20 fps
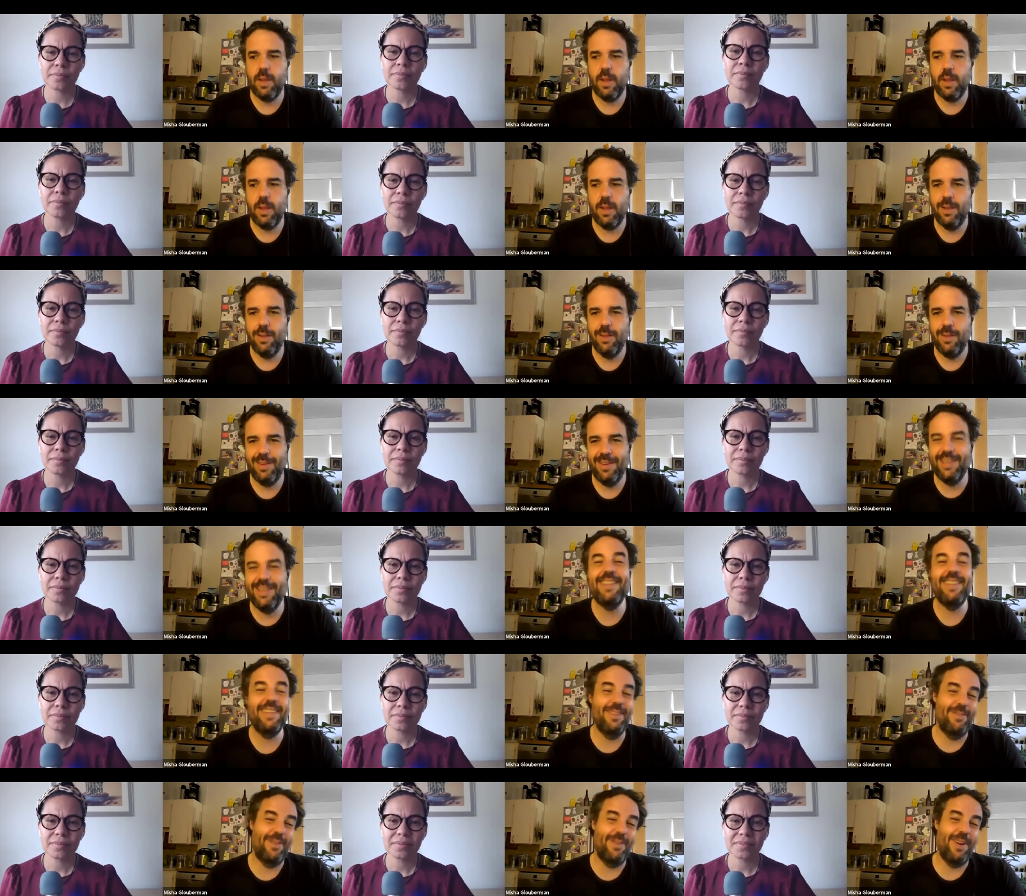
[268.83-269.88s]
Speaker 1: Uh,
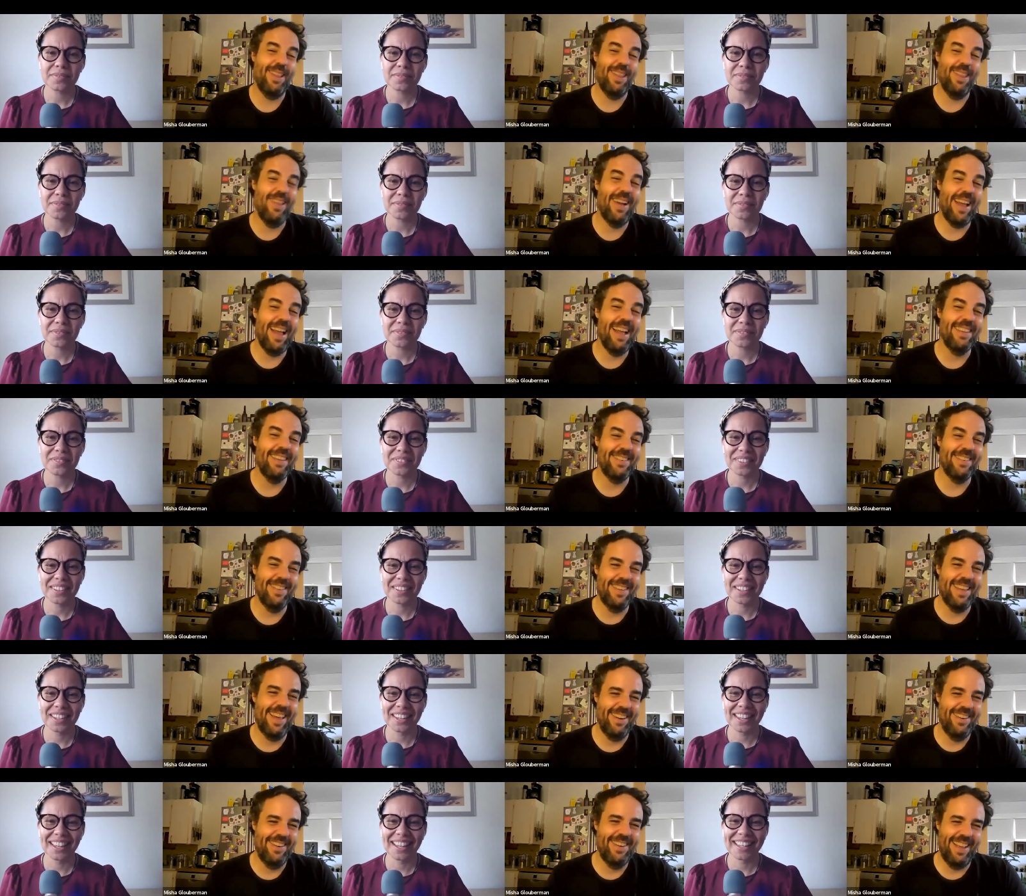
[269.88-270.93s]
this is a very long answer. Is
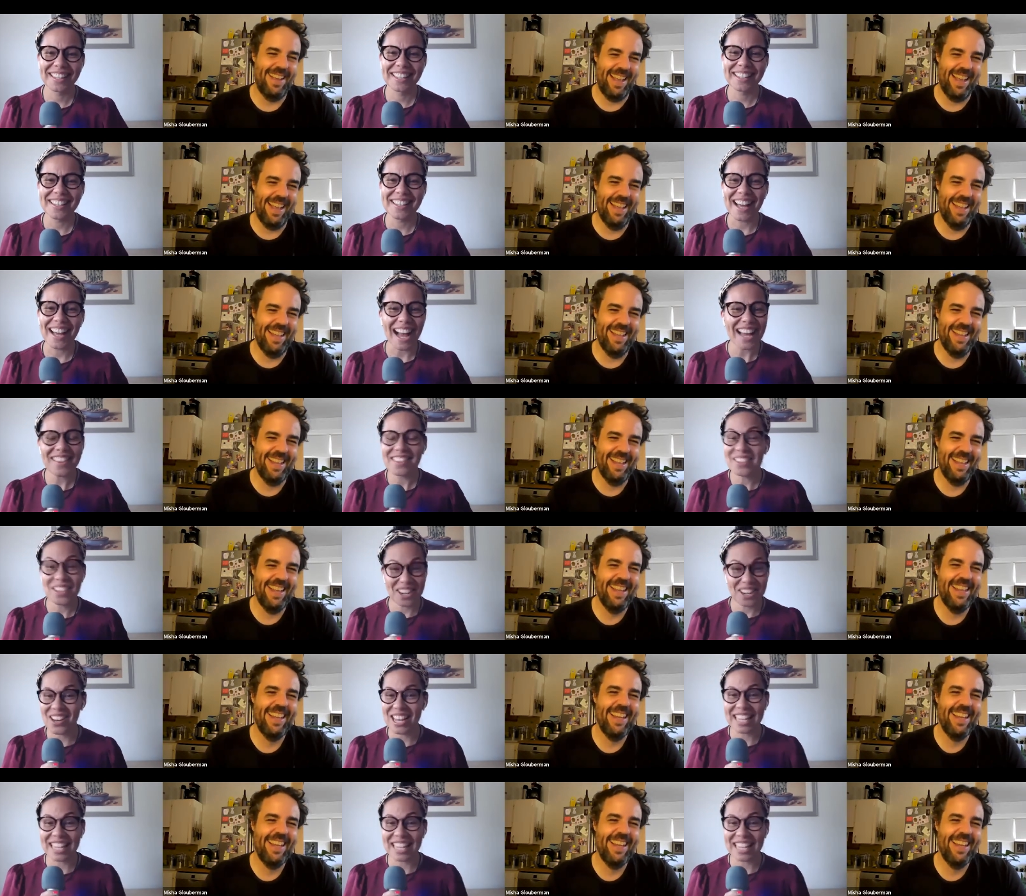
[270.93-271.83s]
that okay?
Speaker 2: Um, no, no,